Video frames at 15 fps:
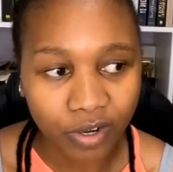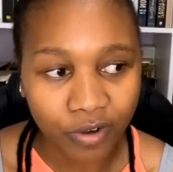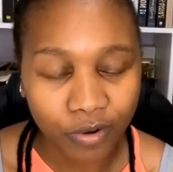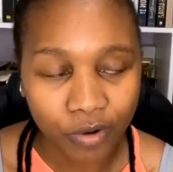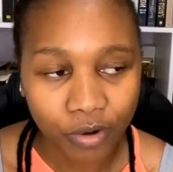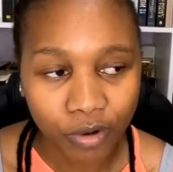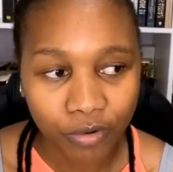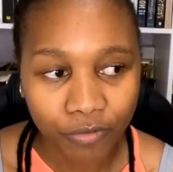
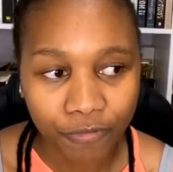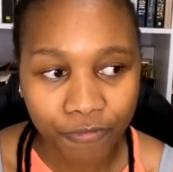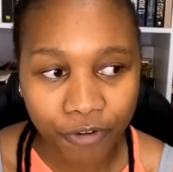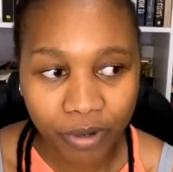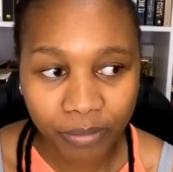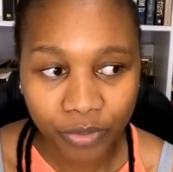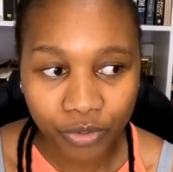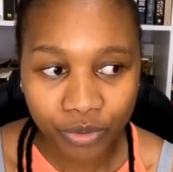From
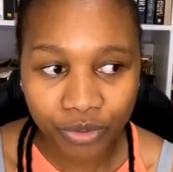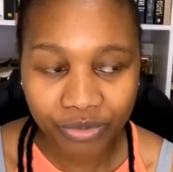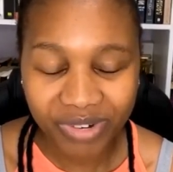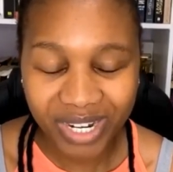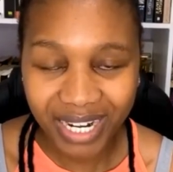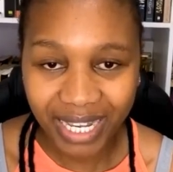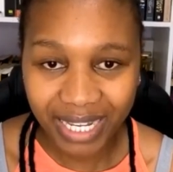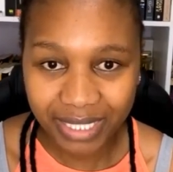you
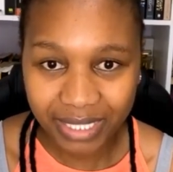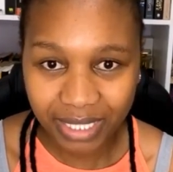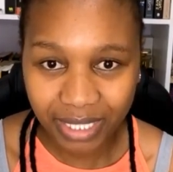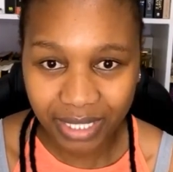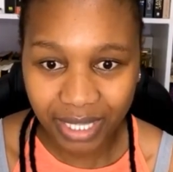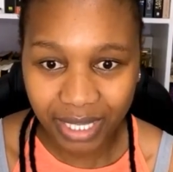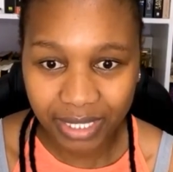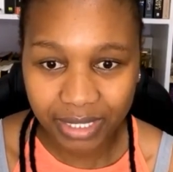realizing
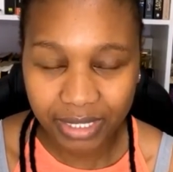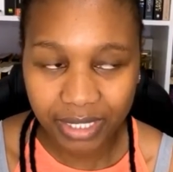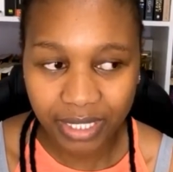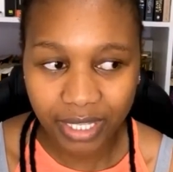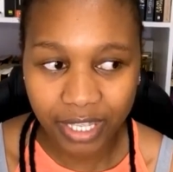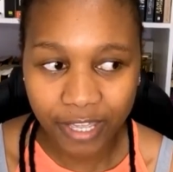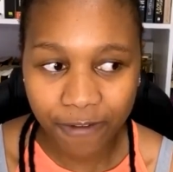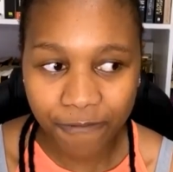that
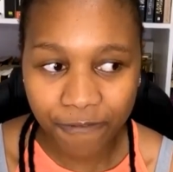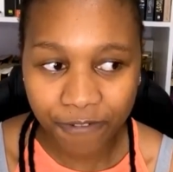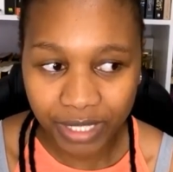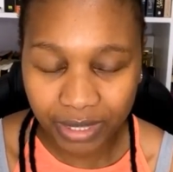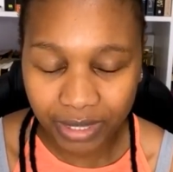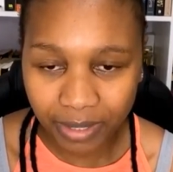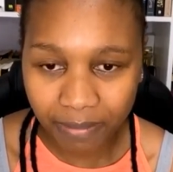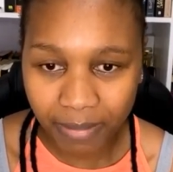every 3
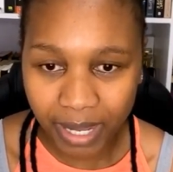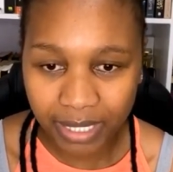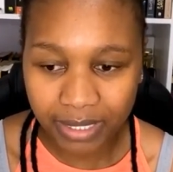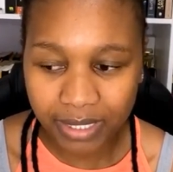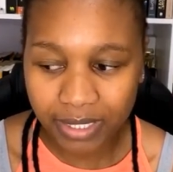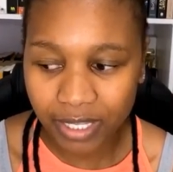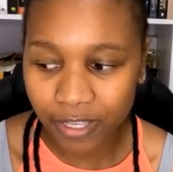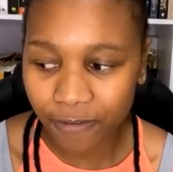months,
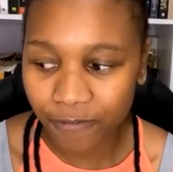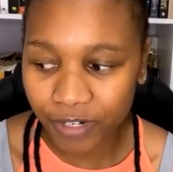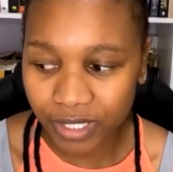every 6